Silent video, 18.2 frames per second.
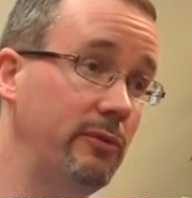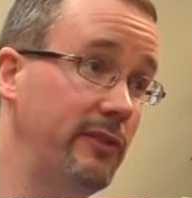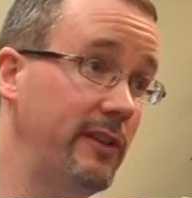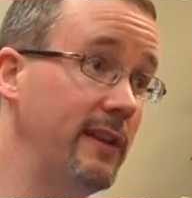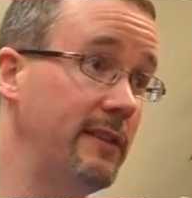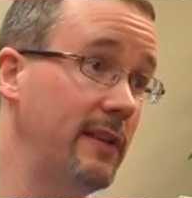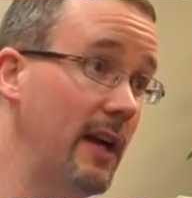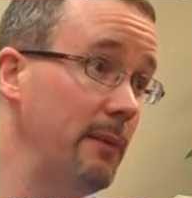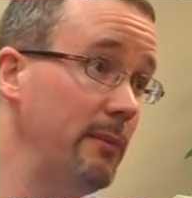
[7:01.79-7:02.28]

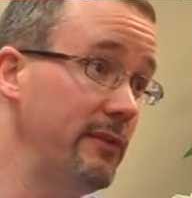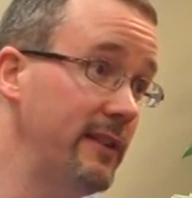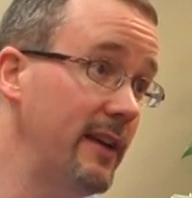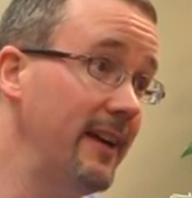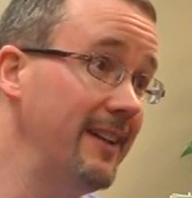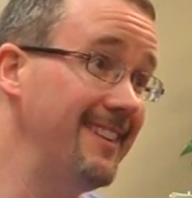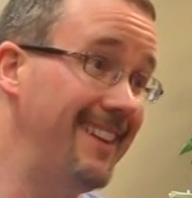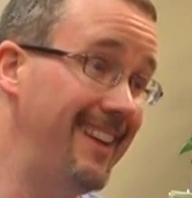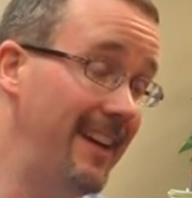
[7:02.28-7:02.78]
set time
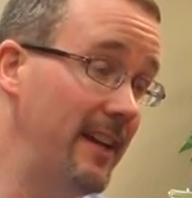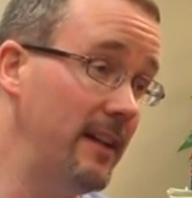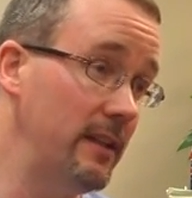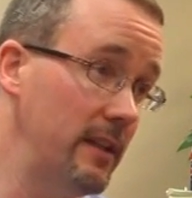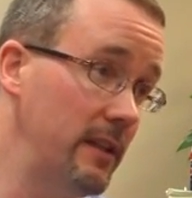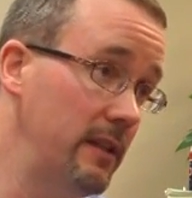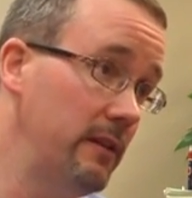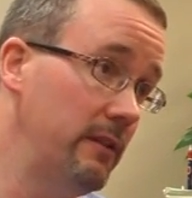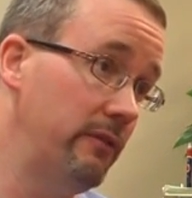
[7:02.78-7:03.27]
aside
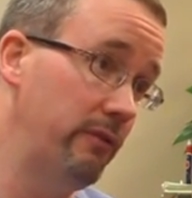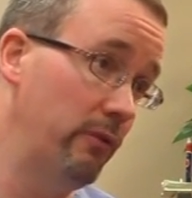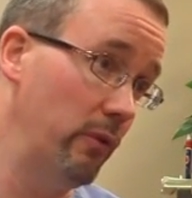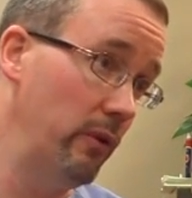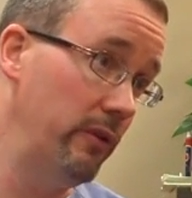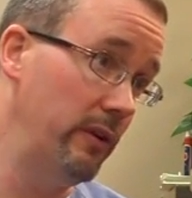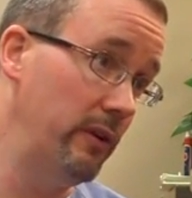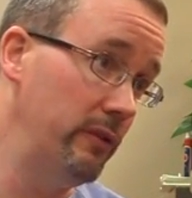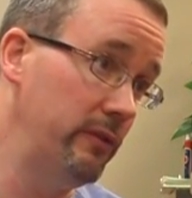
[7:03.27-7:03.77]
daily
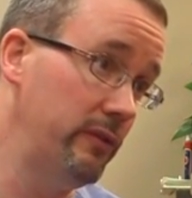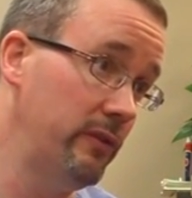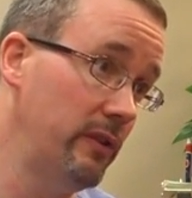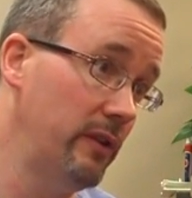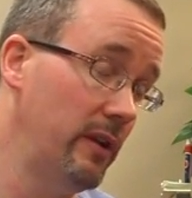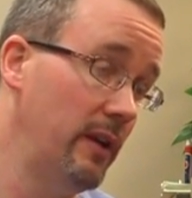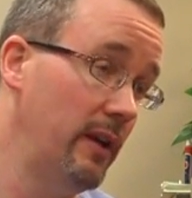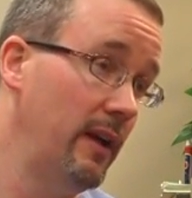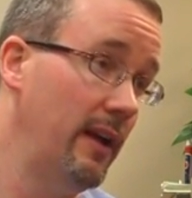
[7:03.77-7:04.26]
for those.
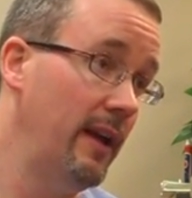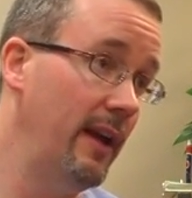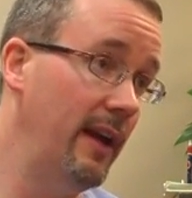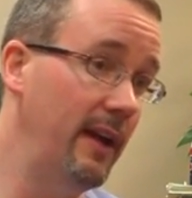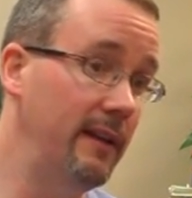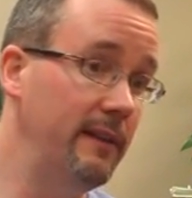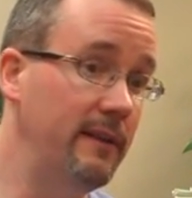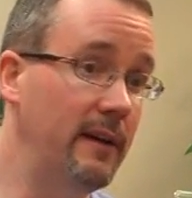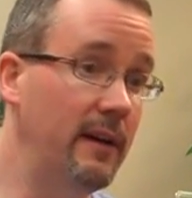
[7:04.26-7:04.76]

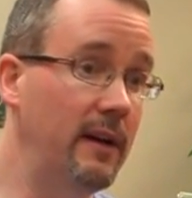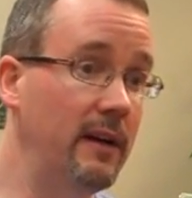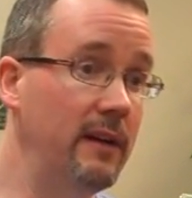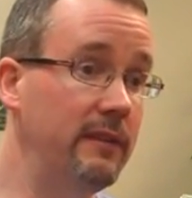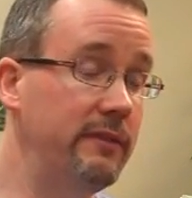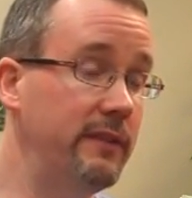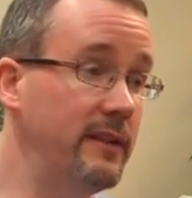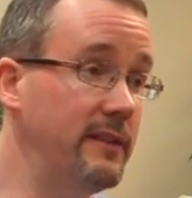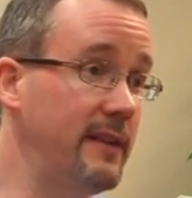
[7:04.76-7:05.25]
And
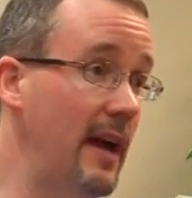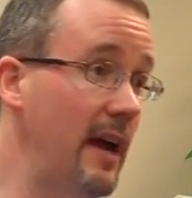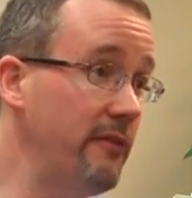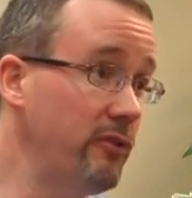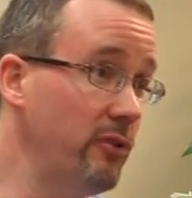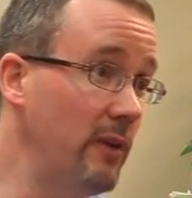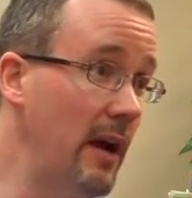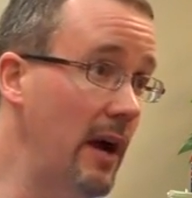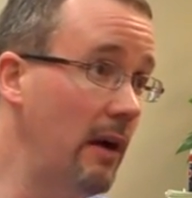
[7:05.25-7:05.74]
if it's
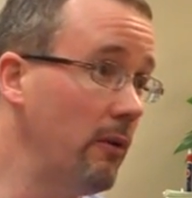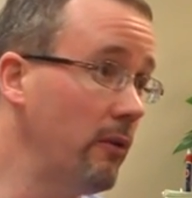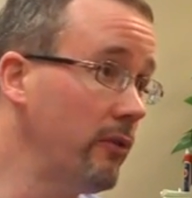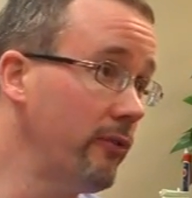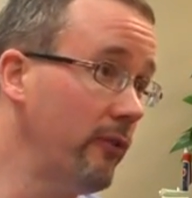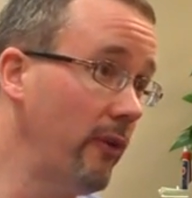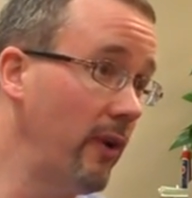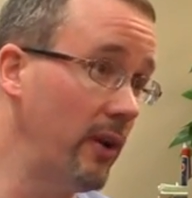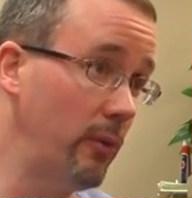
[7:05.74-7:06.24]
after
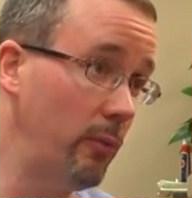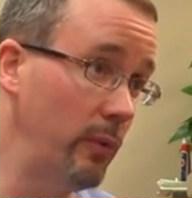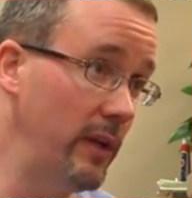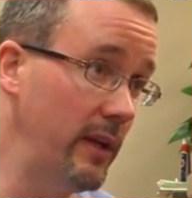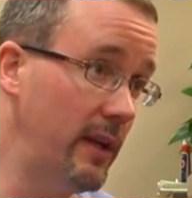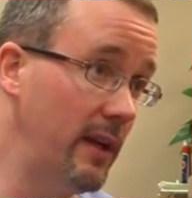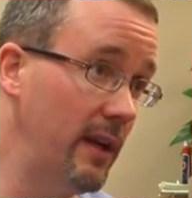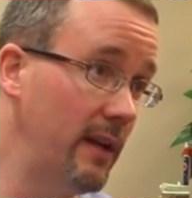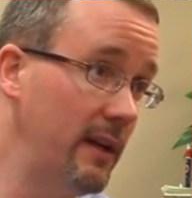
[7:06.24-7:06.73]
hours or on a
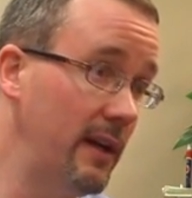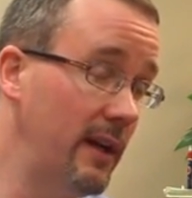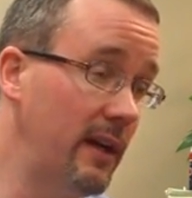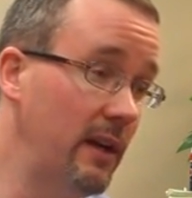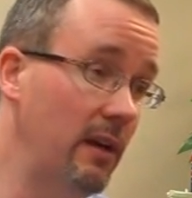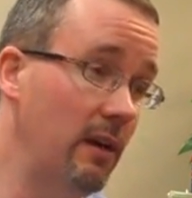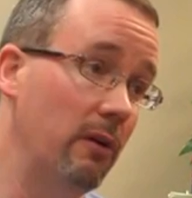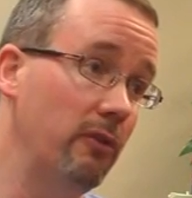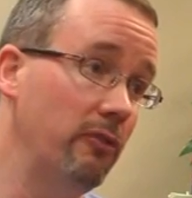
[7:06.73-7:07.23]
weekend, I
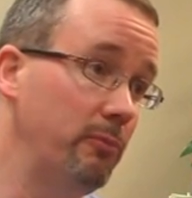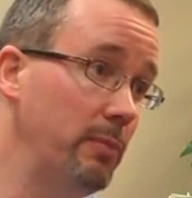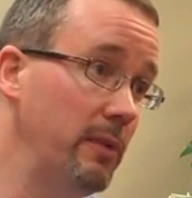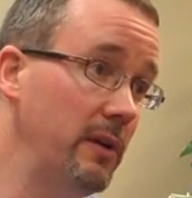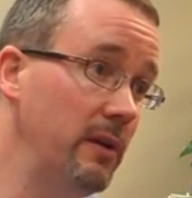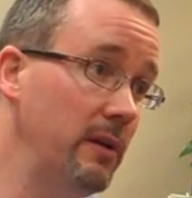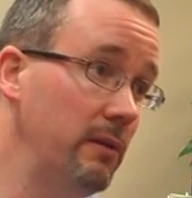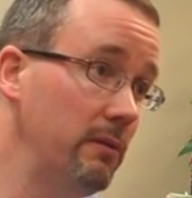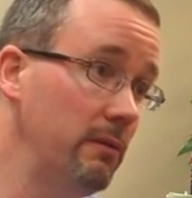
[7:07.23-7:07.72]
can always
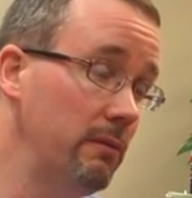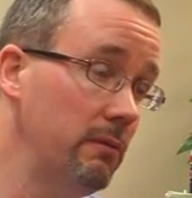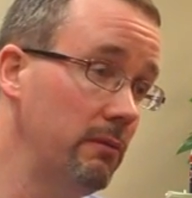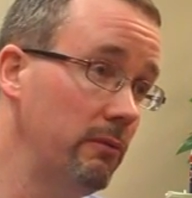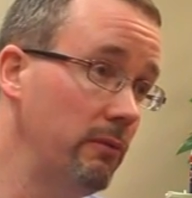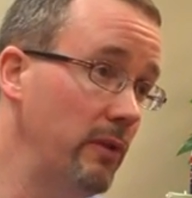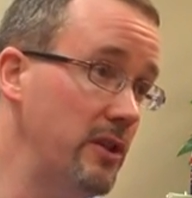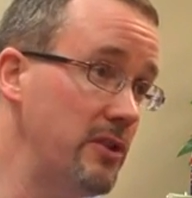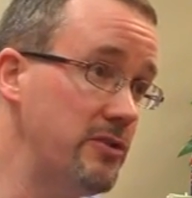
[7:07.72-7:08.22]
be
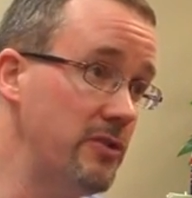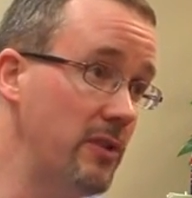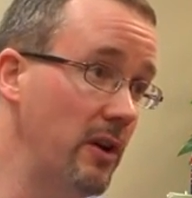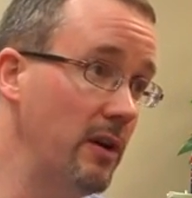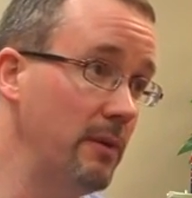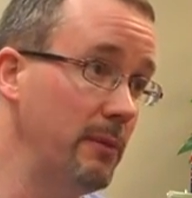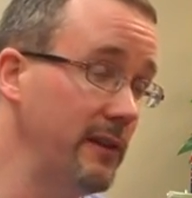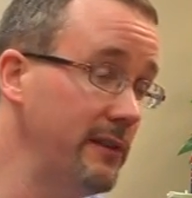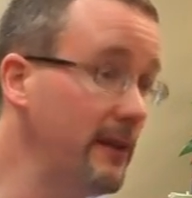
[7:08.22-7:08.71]
reached
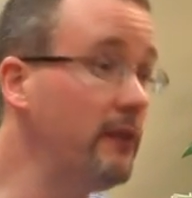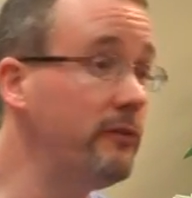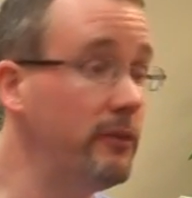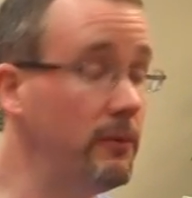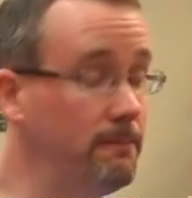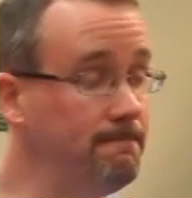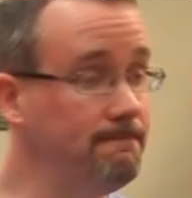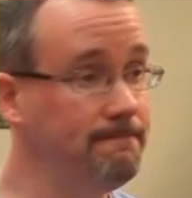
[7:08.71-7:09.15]
on my cell phone.